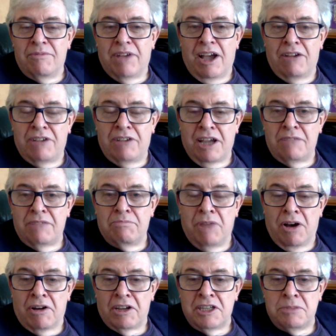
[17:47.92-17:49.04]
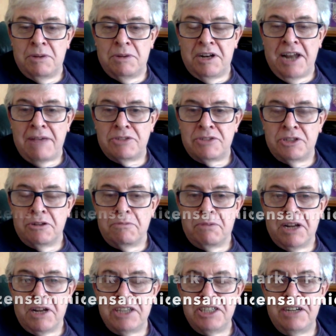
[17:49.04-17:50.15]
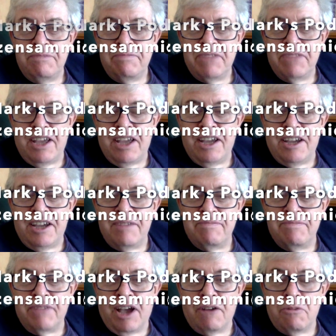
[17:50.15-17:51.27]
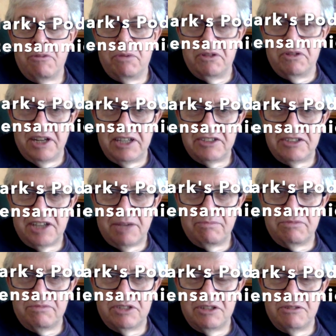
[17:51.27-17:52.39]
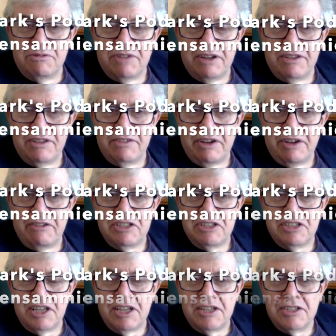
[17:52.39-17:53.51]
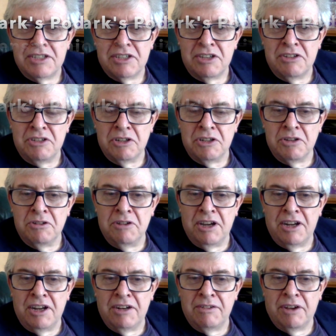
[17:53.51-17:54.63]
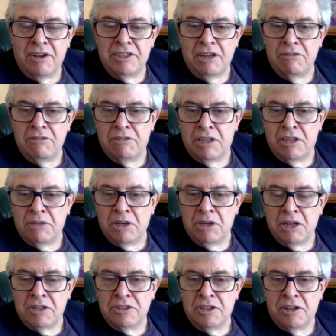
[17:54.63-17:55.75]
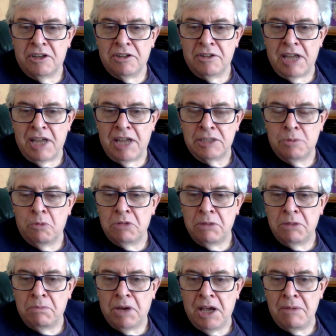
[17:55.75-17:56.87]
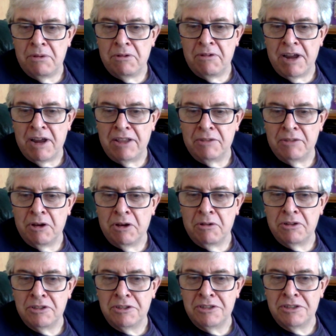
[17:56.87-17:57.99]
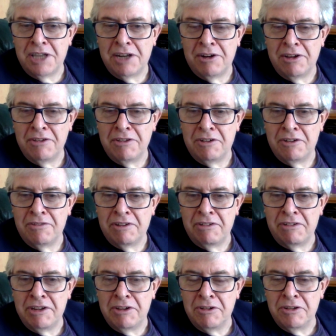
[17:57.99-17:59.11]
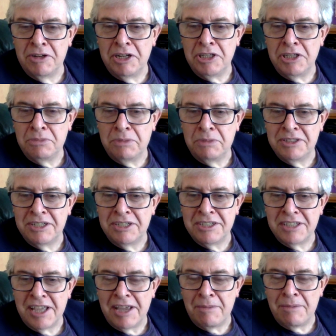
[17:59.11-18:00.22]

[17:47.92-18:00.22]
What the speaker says: Okay, Mark, it's been an absolute pleasure. I will put the links up to the various things that you do. And I don't think we're going to start exporting paper around the world because you sound like you've got a very good niche business there.